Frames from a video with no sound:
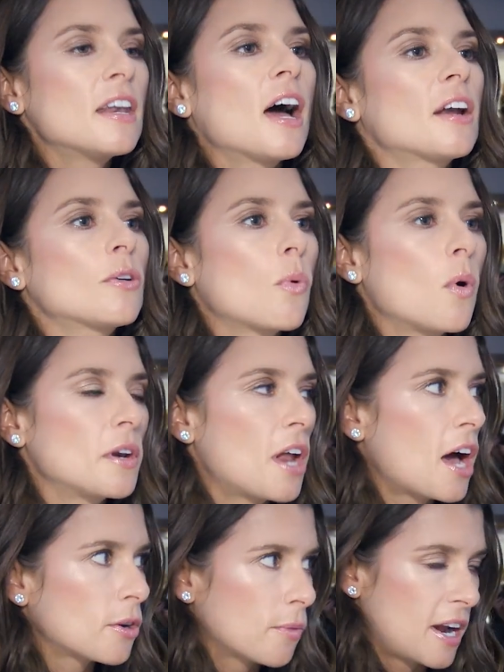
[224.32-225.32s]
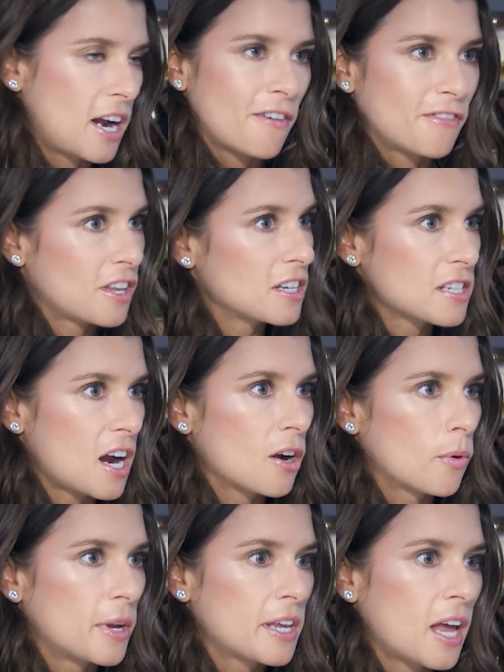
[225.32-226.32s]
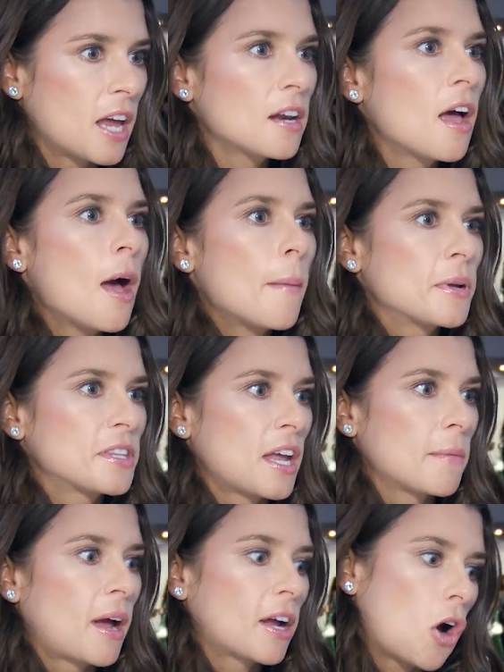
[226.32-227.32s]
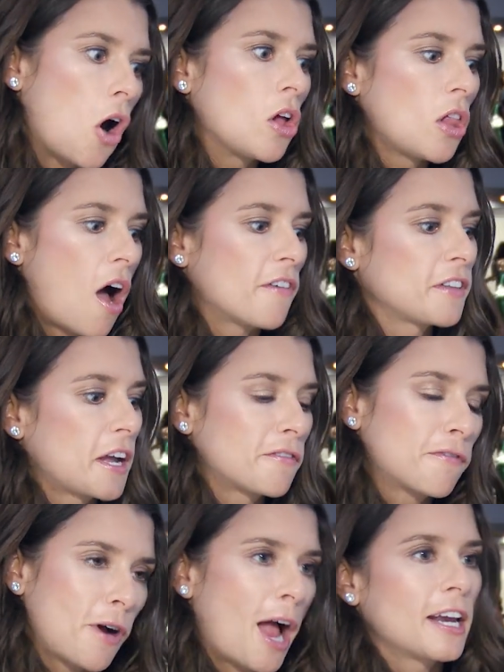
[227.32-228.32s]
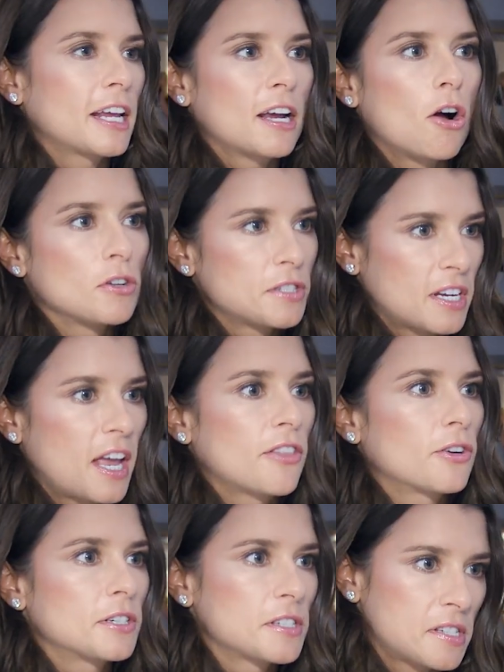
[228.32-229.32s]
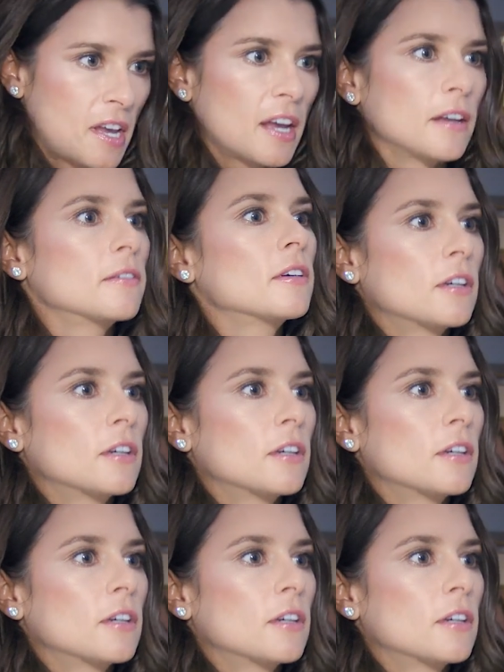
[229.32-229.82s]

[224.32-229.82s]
Not a rainout for the entire weekend, but they might call off like Friday altogether and say,